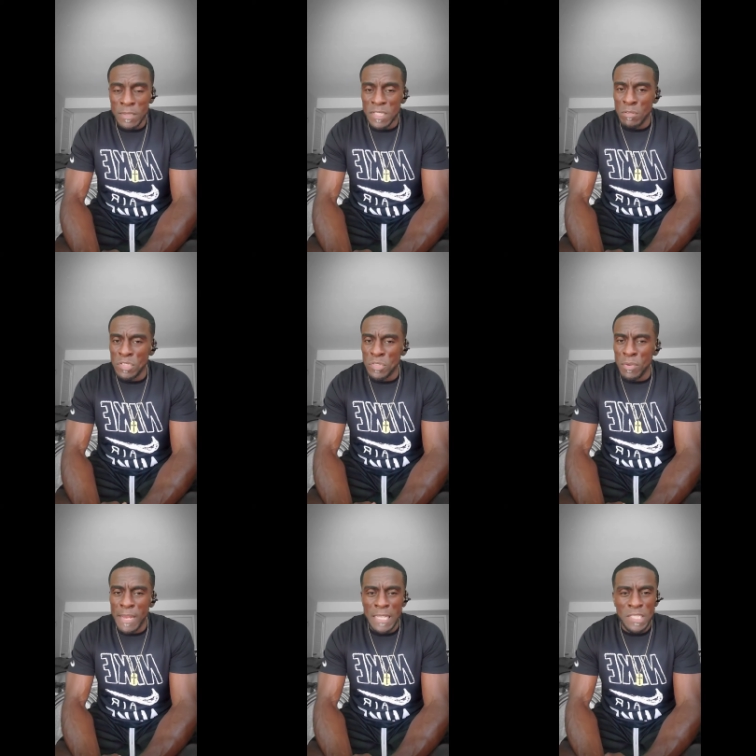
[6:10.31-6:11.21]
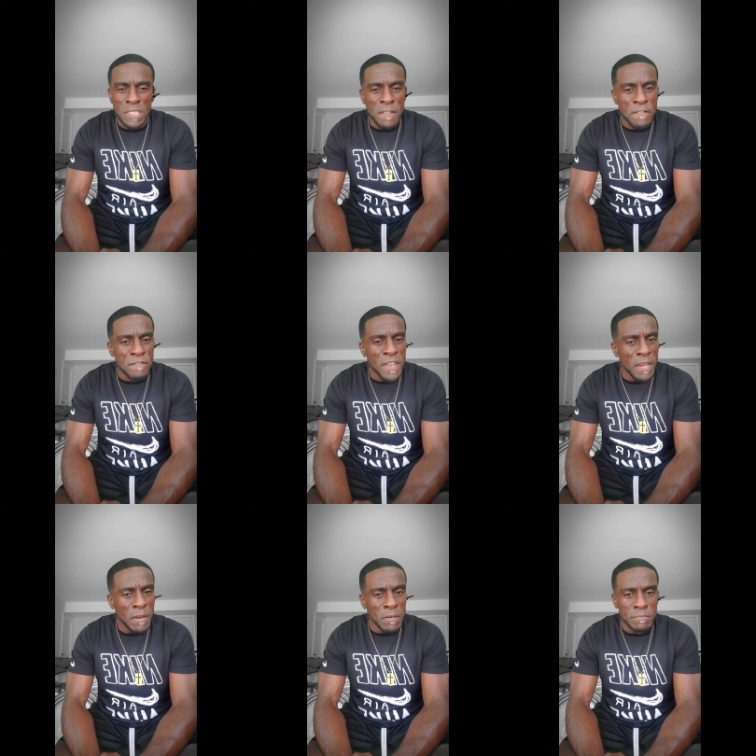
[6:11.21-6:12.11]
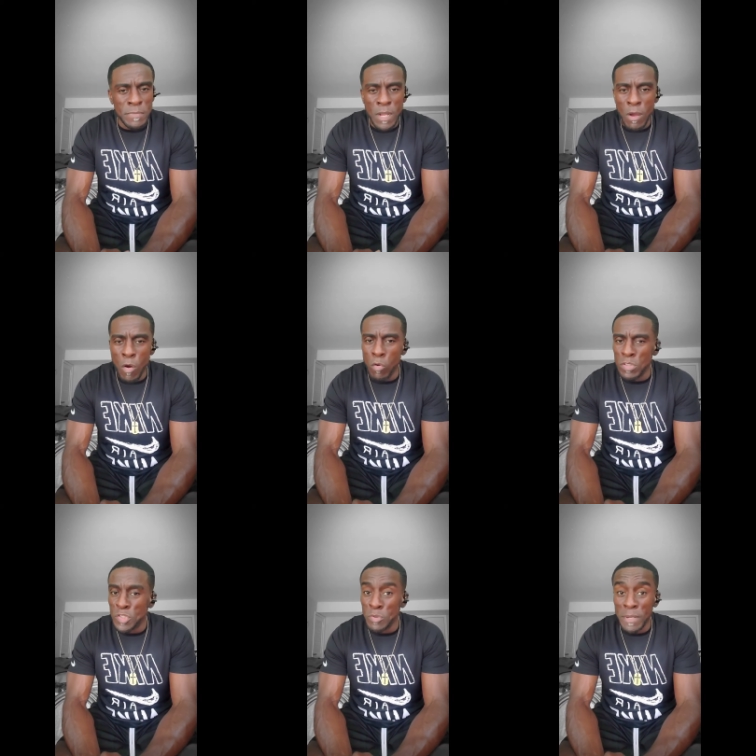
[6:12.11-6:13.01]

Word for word: Don't you let your fear hold you